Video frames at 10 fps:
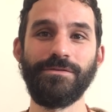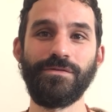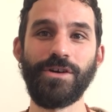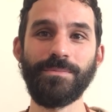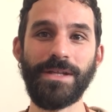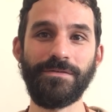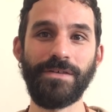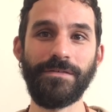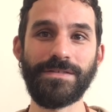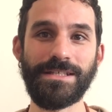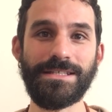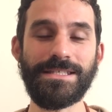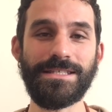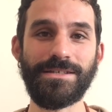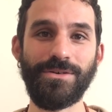From the 50s,
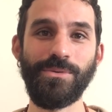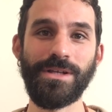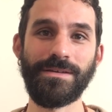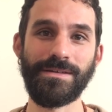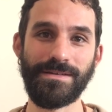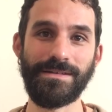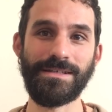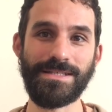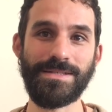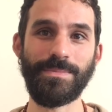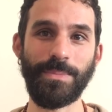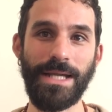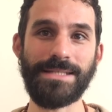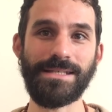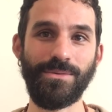when this
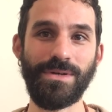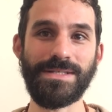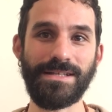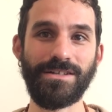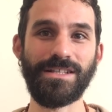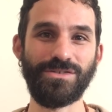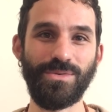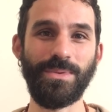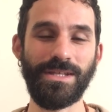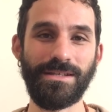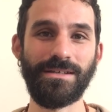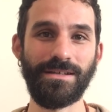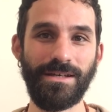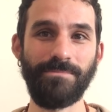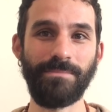plastic was started to be
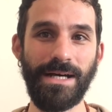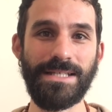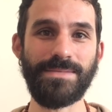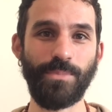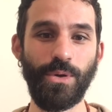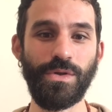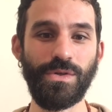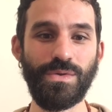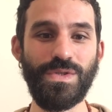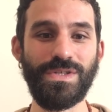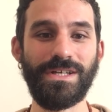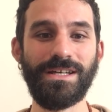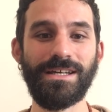mass produced,